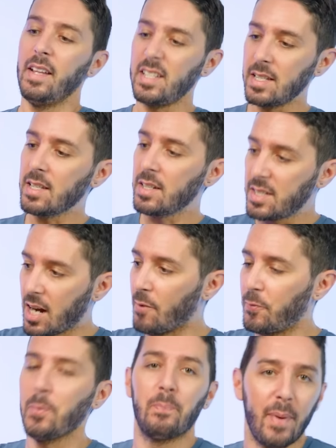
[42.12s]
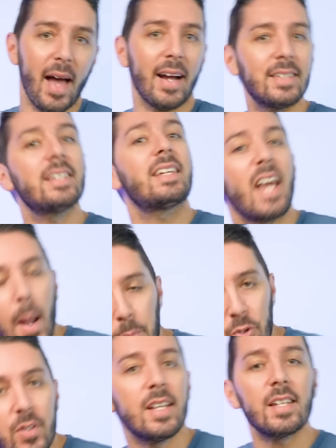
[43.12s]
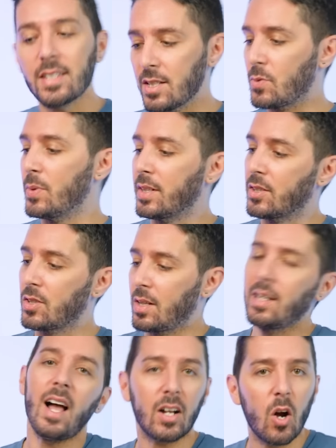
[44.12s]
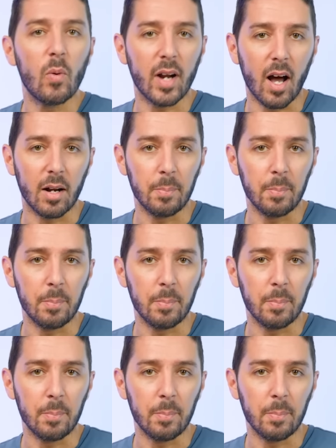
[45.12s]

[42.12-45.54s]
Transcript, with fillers: And this is a tougher bag to capture its essence with because there's a lot going on.